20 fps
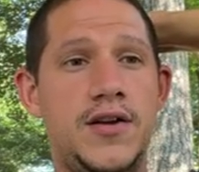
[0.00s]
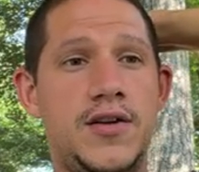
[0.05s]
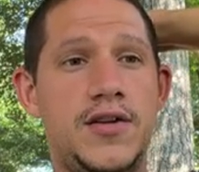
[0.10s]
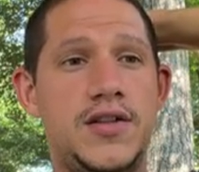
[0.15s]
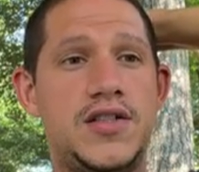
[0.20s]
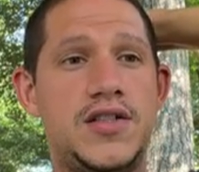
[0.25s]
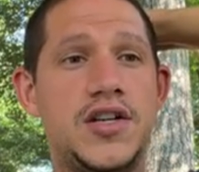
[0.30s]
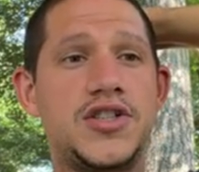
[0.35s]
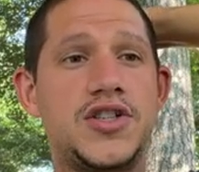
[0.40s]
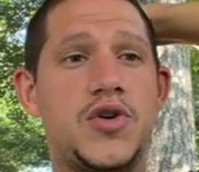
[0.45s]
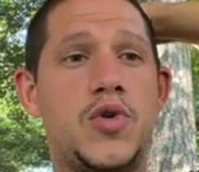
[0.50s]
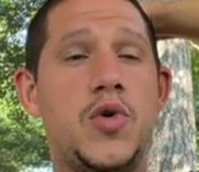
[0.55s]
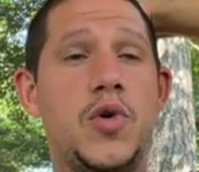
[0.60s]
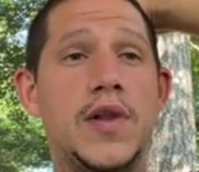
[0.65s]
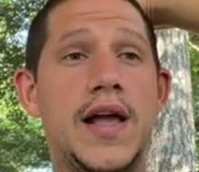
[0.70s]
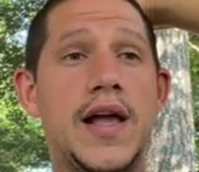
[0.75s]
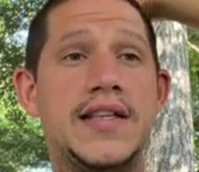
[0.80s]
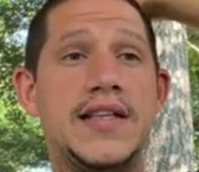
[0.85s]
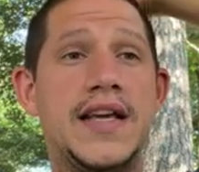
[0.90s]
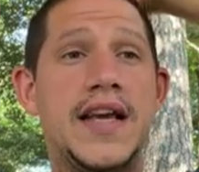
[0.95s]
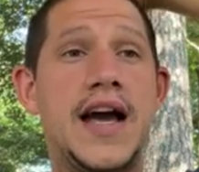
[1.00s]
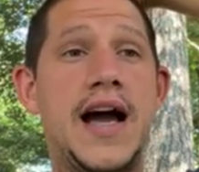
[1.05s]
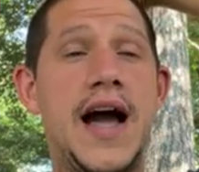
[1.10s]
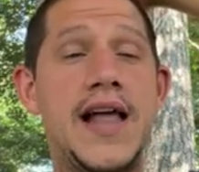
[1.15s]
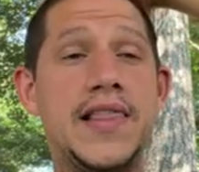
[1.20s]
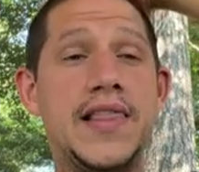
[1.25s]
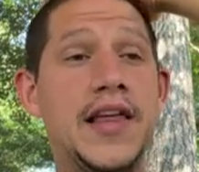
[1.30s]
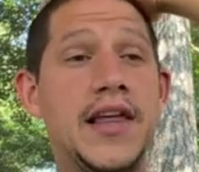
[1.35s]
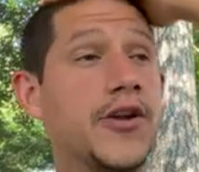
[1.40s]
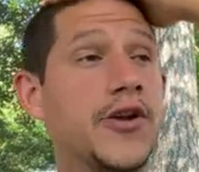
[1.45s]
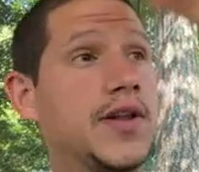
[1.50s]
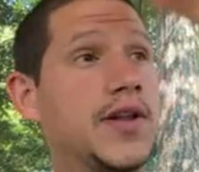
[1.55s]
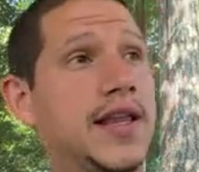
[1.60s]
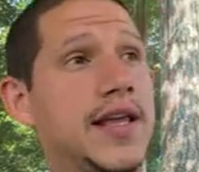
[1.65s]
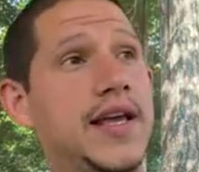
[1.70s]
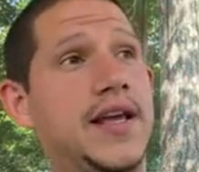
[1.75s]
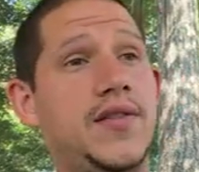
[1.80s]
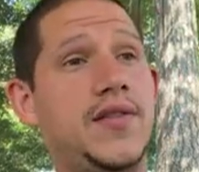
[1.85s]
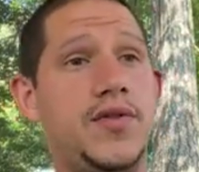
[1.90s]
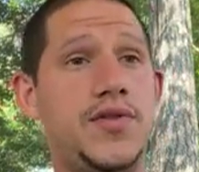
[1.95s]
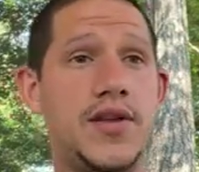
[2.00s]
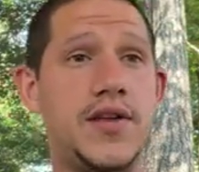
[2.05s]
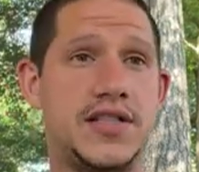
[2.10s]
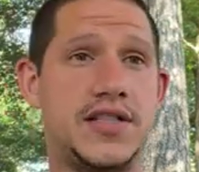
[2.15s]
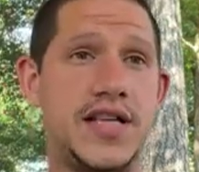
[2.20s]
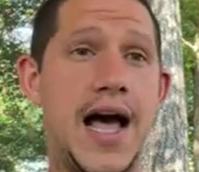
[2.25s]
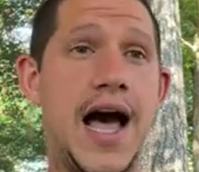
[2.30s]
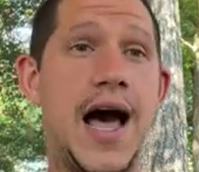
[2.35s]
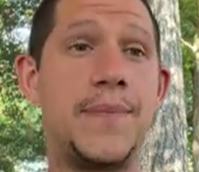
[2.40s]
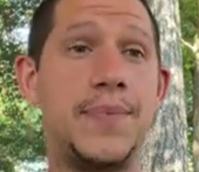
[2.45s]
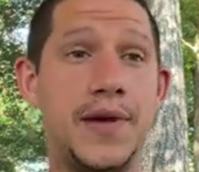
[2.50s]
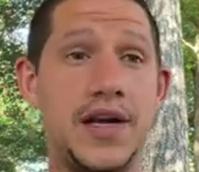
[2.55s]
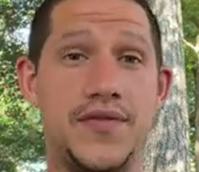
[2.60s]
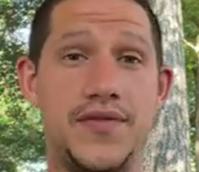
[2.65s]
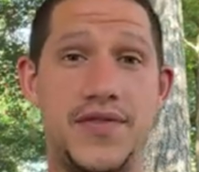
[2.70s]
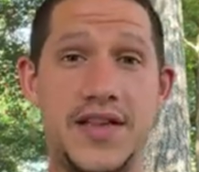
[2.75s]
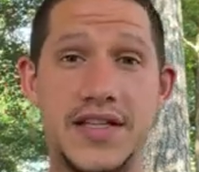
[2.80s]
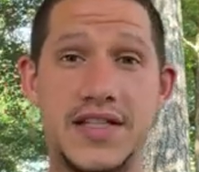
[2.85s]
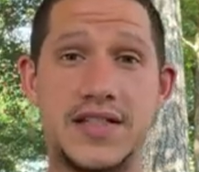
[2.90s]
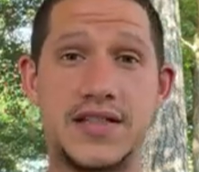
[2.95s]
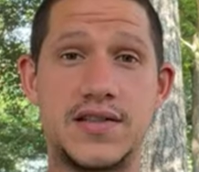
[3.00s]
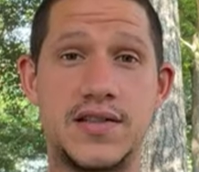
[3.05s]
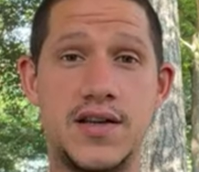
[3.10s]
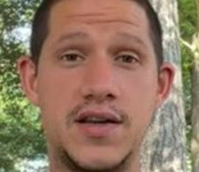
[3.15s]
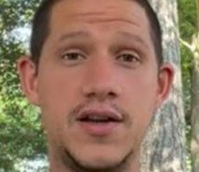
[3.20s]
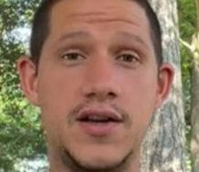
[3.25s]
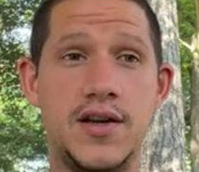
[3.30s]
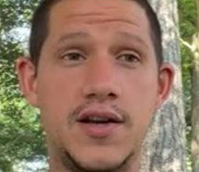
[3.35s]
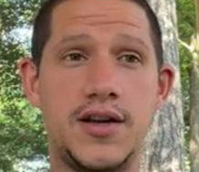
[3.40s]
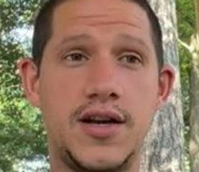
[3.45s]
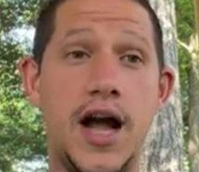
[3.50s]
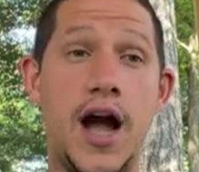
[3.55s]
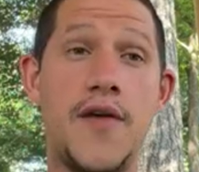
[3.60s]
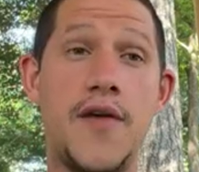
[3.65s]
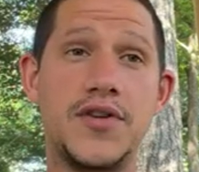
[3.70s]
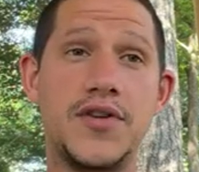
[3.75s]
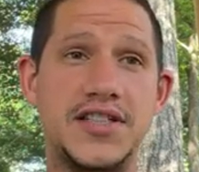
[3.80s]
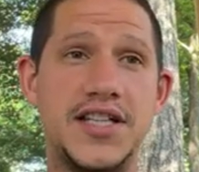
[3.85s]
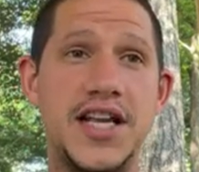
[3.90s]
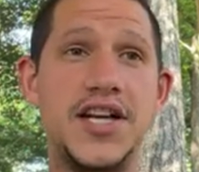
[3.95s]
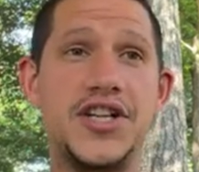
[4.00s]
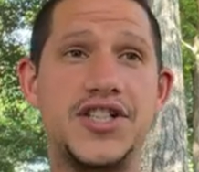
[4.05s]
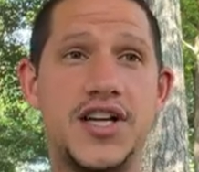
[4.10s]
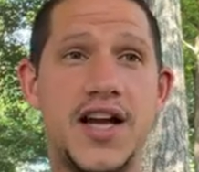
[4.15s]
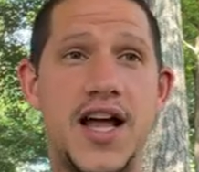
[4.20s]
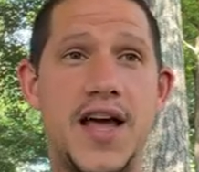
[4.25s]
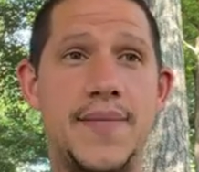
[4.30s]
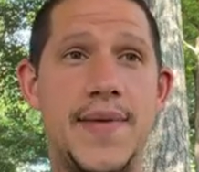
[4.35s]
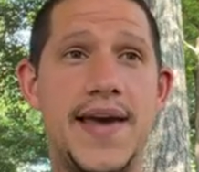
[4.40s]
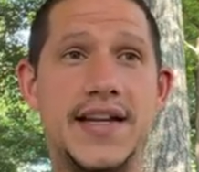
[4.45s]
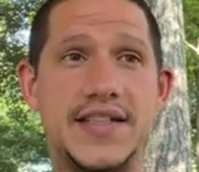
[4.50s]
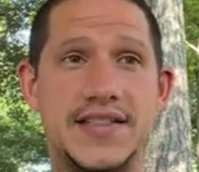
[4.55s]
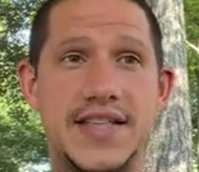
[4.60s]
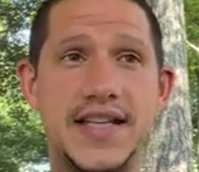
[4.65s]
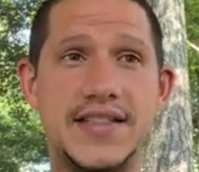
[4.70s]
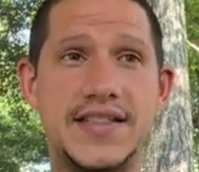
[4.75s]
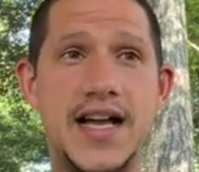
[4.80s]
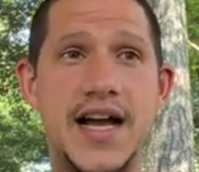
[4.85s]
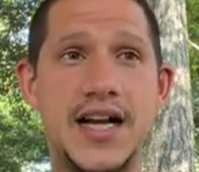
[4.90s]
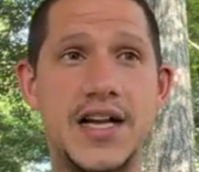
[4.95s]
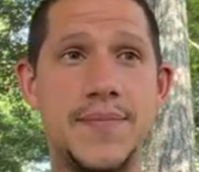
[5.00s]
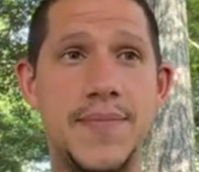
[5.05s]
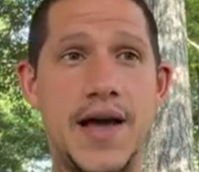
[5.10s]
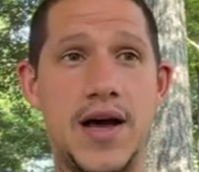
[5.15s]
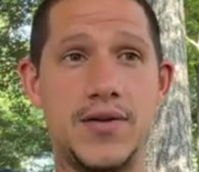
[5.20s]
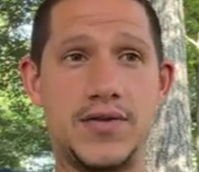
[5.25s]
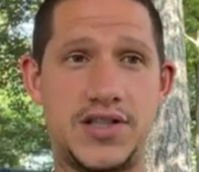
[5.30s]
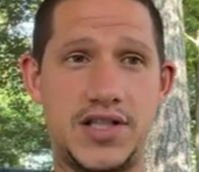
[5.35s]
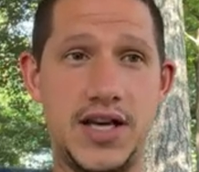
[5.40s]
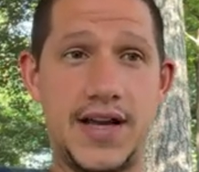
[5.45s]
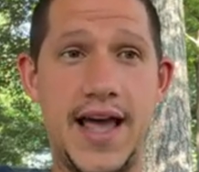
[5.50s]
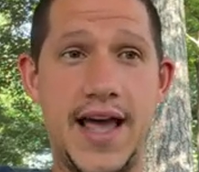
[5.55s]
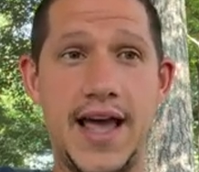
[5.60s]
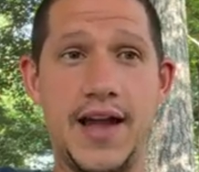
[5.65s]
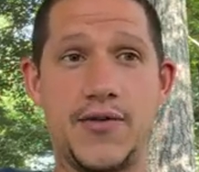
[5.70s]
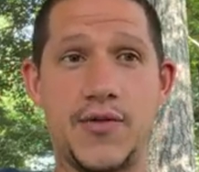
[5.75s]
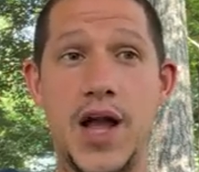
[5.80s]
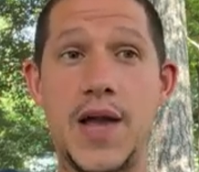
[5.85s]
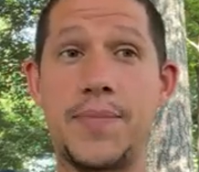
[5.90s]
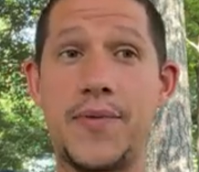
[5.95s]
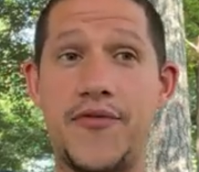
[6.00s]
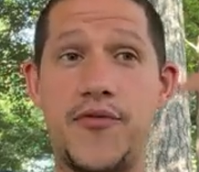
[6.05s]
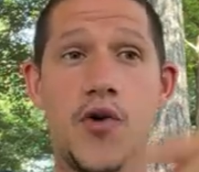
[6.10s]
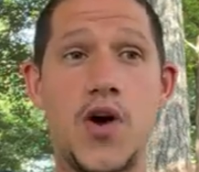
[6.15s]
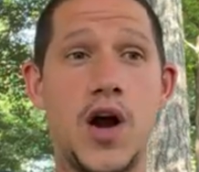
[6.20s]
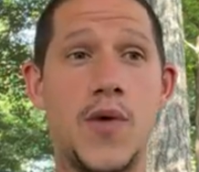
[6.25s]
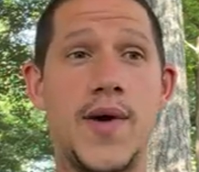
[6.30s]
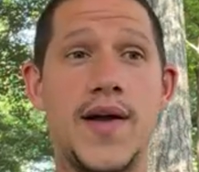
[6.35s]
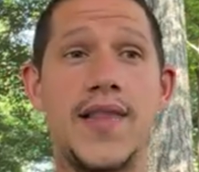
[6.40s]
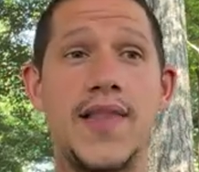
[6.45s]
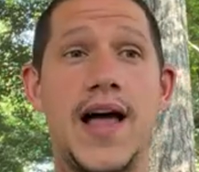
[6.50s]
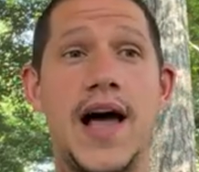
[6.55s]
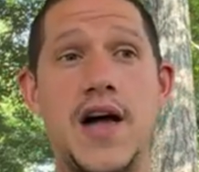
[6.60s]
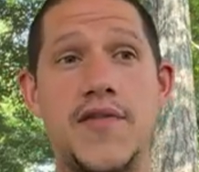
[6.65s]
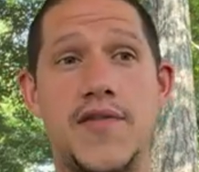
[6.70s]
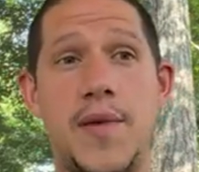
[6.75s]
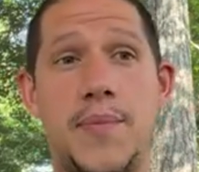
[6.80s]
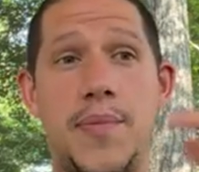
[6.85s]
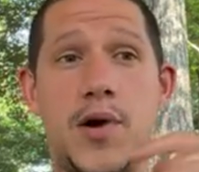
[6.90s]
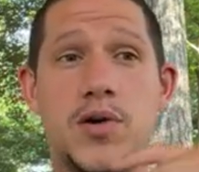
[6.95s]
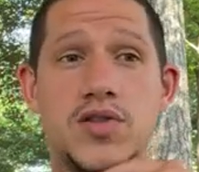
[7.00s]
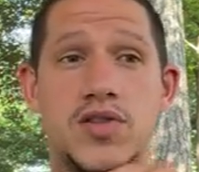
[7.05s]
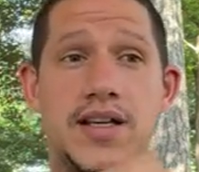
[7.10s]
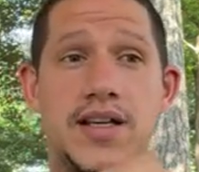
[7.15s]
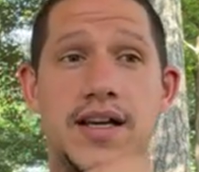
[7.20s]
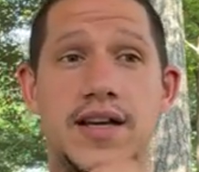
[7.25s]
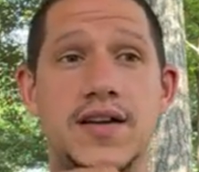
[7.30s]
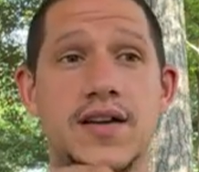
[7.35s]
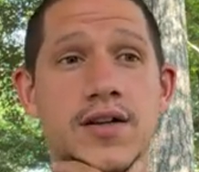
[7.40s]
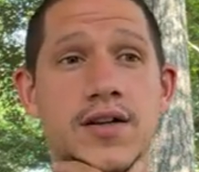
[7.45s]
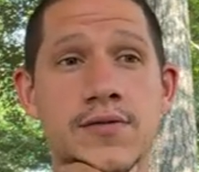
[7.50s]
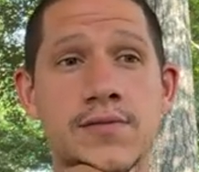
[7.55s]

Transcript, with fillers: Such a cool idea. I literally, the topic of this conversation, I made a TikTok about today. Right before I went live, I posted it.